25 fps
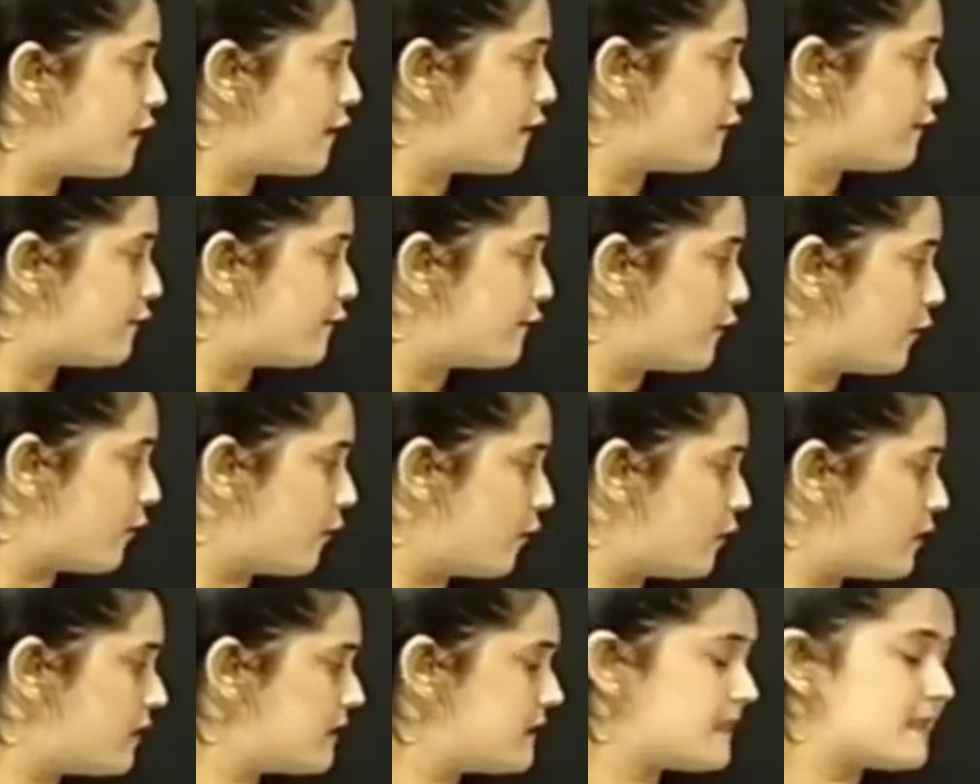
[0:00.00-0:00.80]

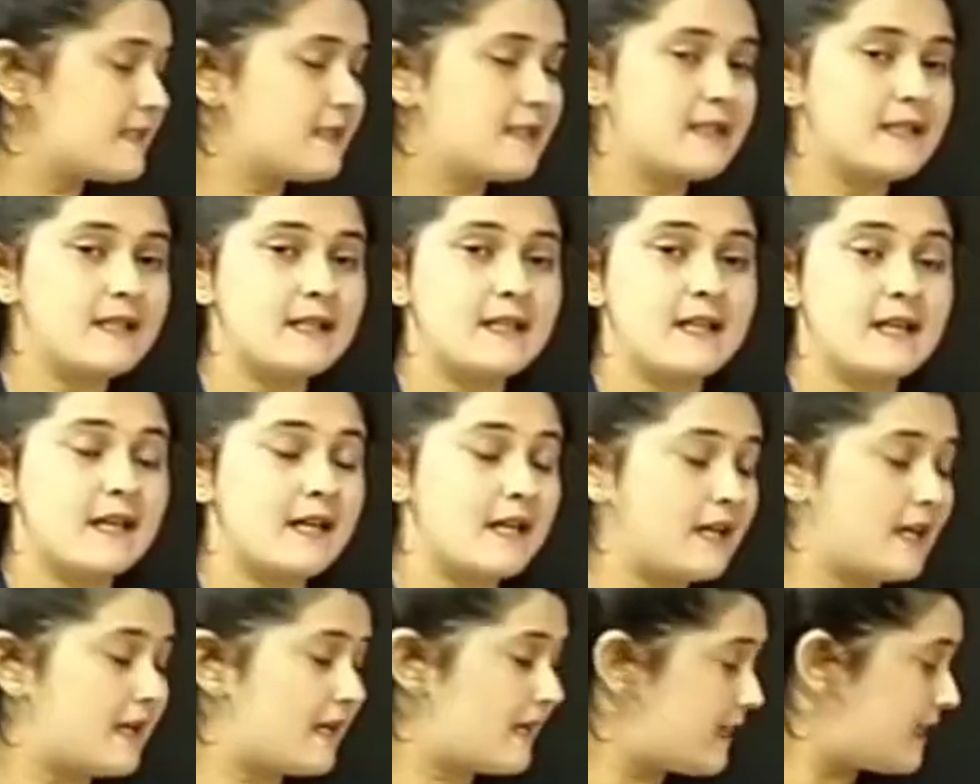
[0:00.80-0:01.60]
Force,
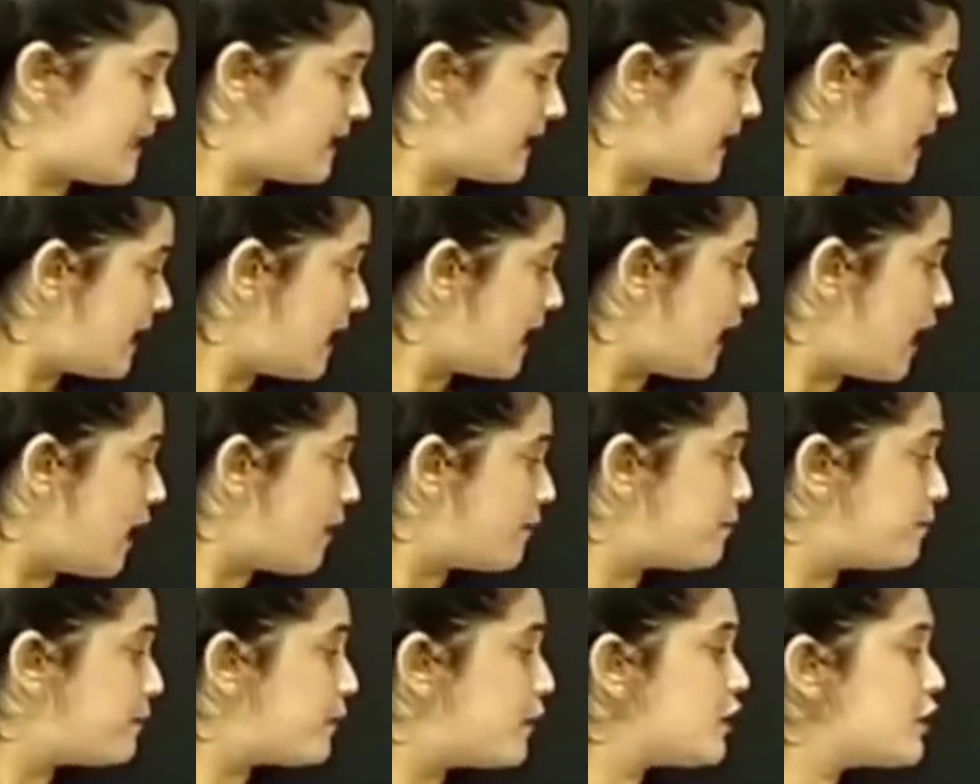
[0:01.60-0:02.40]
a
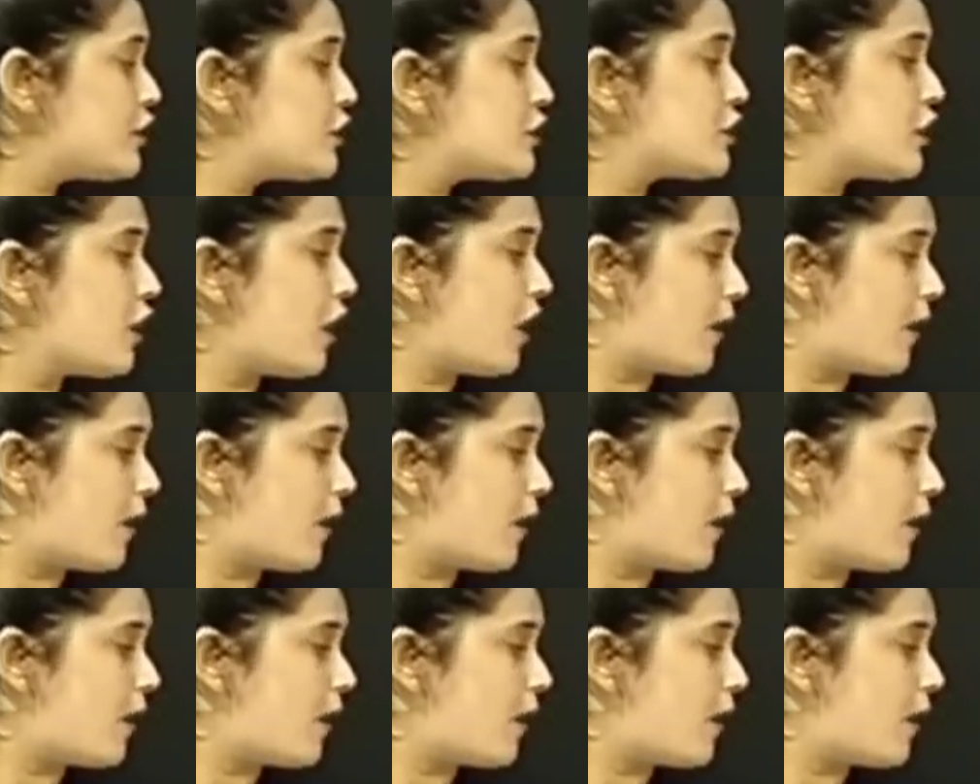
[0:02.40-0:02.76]
push